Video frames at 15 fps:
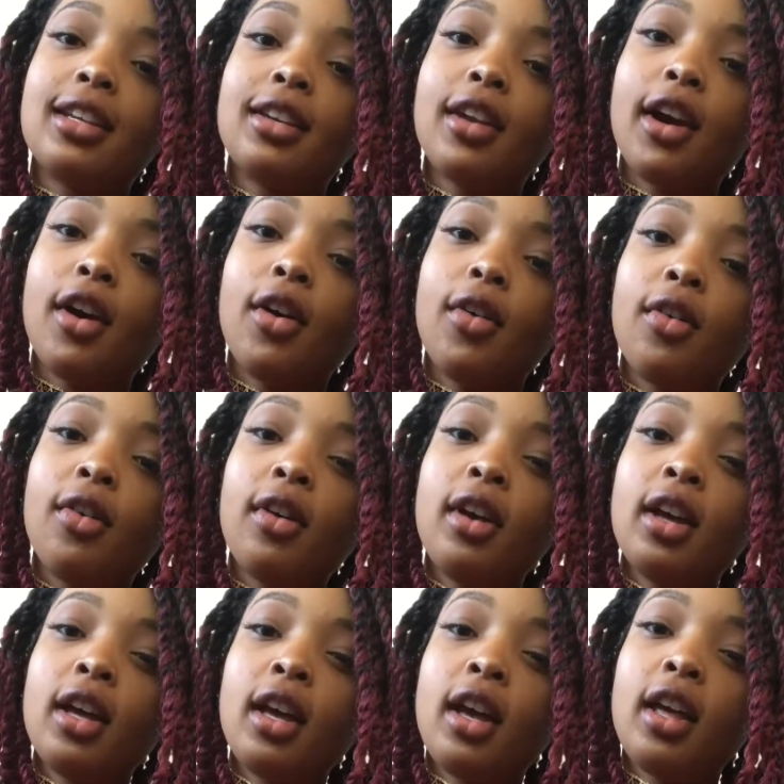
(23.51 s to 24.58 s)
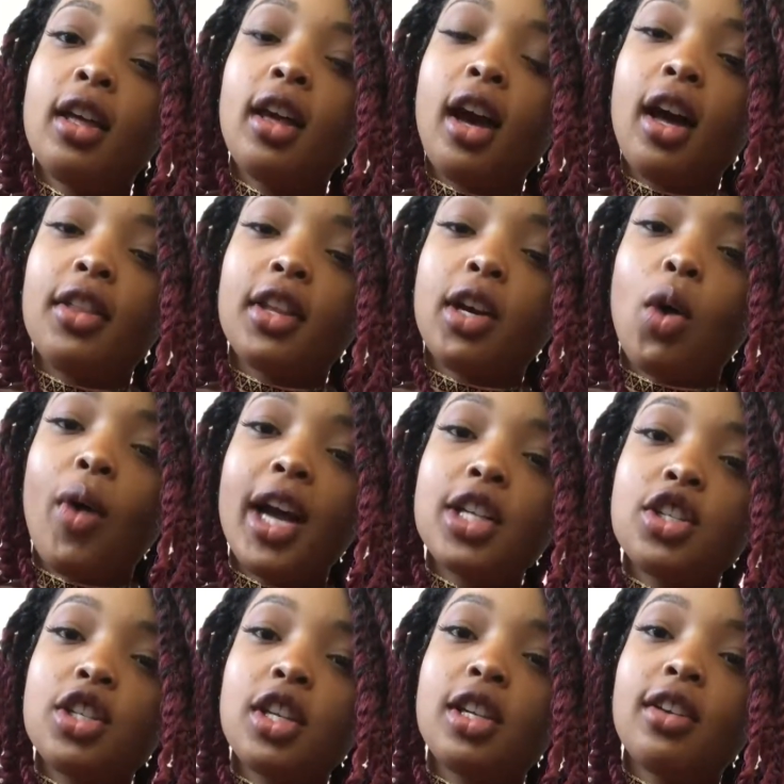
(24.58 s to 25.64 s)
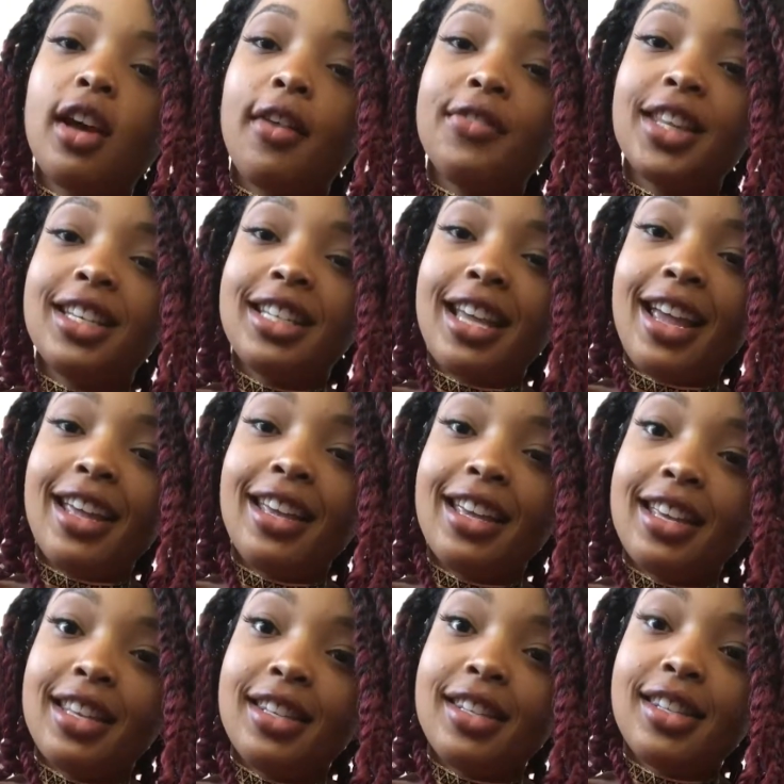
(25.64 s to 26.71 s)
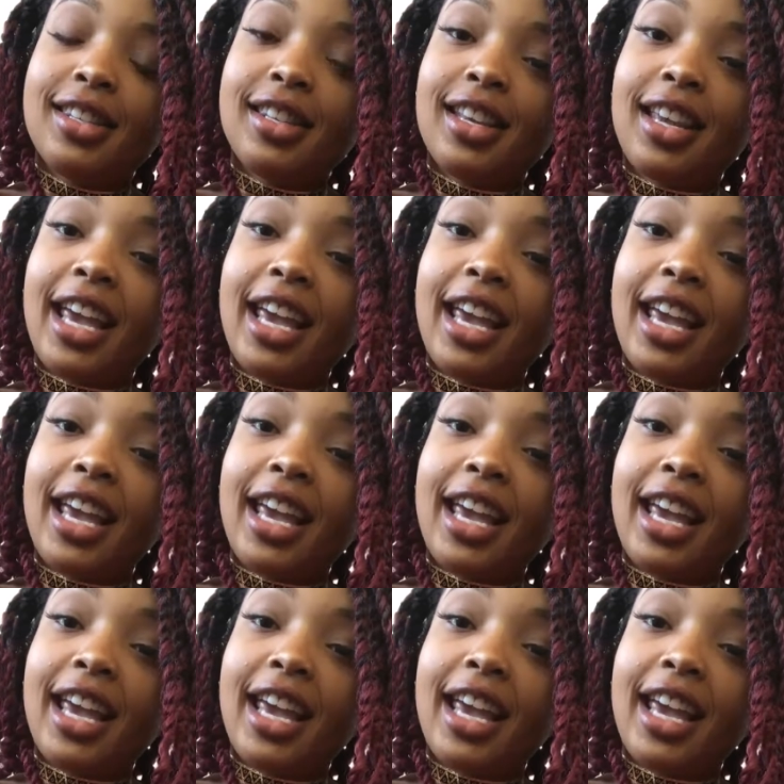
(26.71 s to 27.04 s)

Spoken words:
The question of the day is,